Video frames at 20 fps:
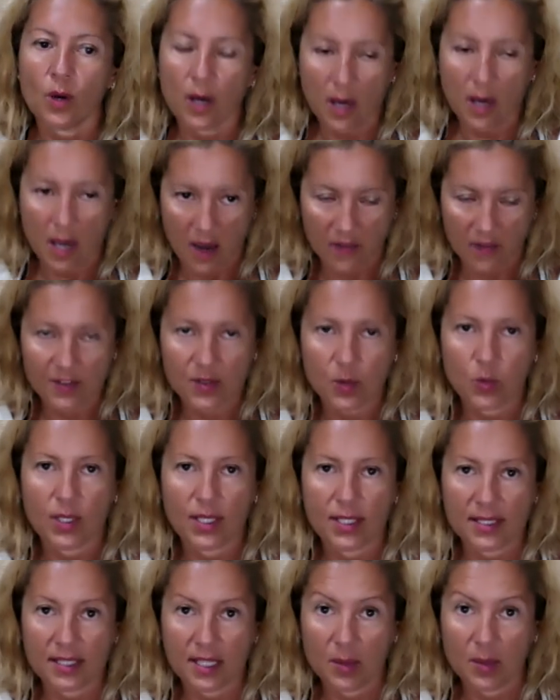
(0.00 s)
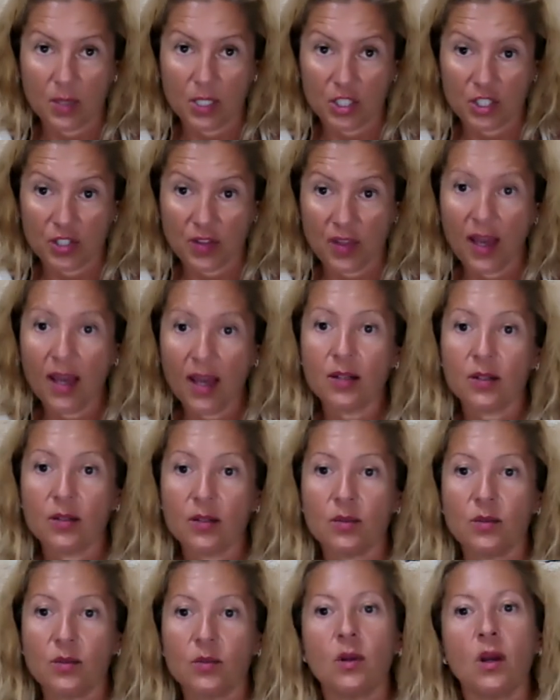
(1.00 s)
after we establish that,
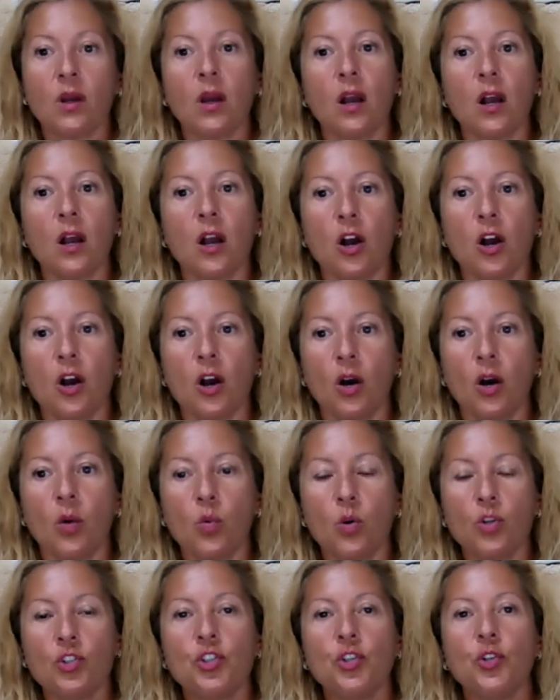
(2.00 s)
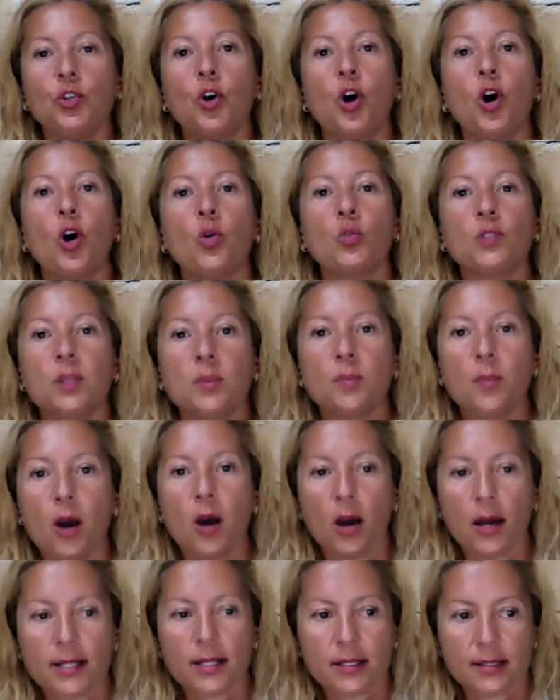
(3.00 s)
I want you to hold in
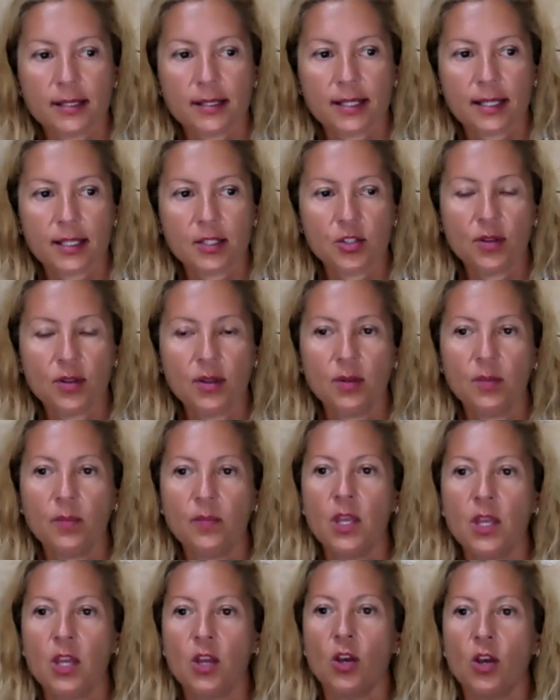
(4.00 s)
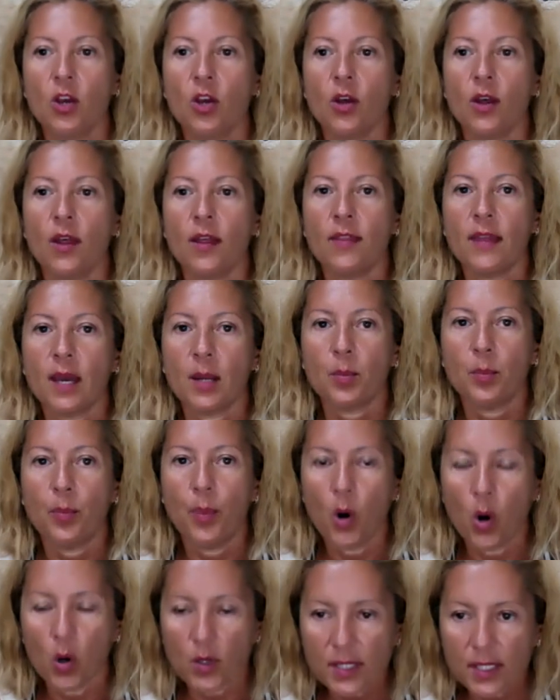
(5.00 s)
mind, I say to them, that
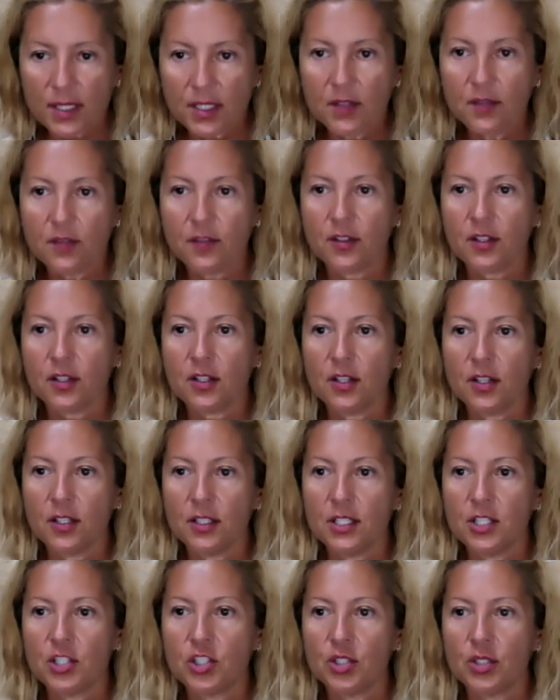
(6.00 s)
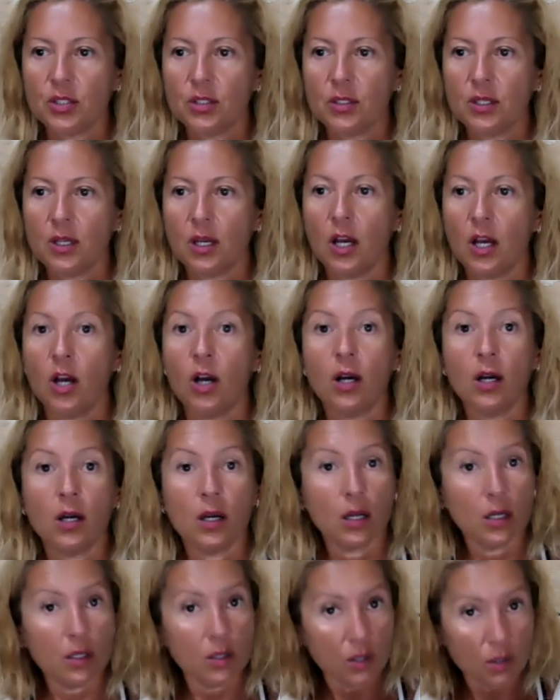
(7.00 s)
positive cognition
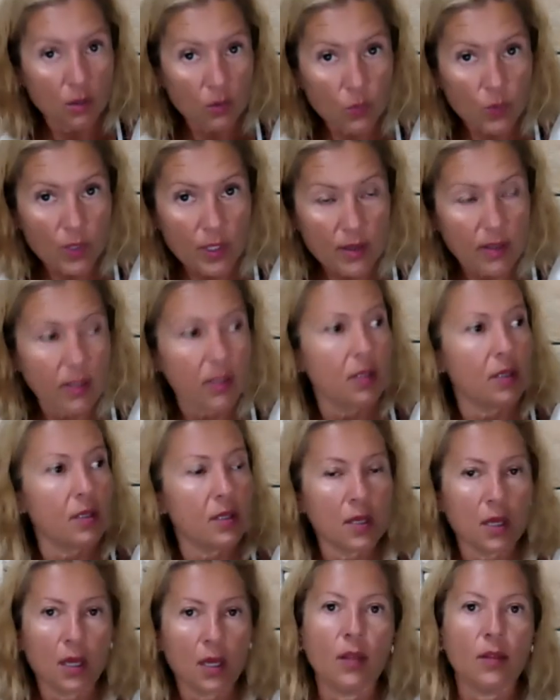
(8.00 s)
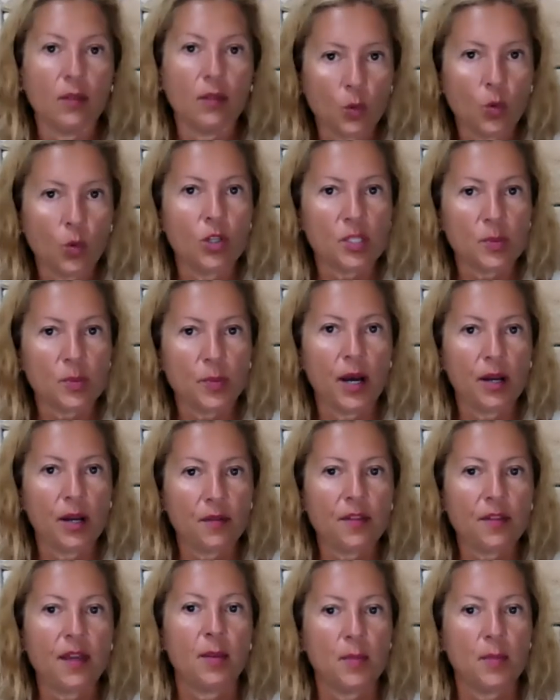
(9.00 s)
along with the worst part of
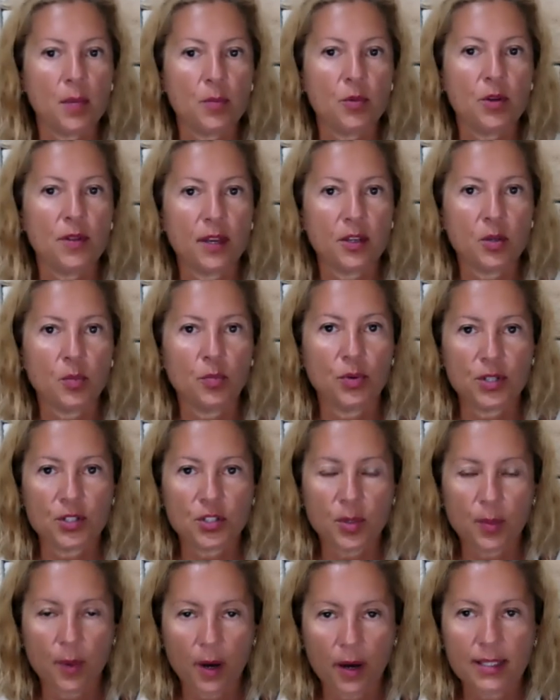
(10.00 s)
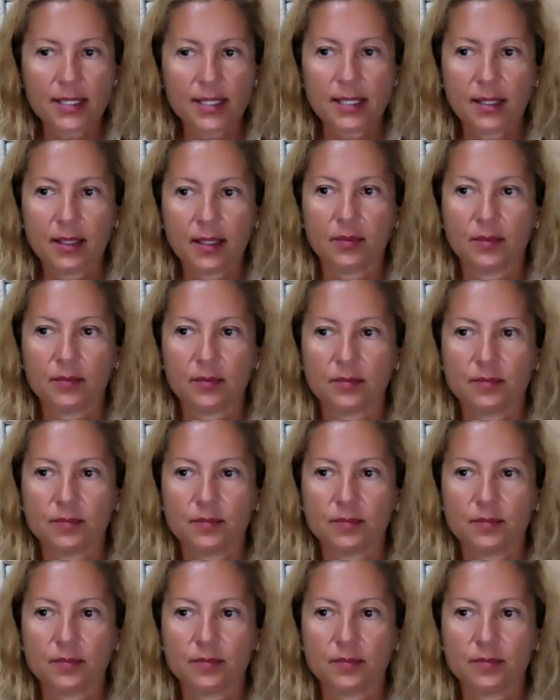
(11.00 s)
that memory that you bring to mind again.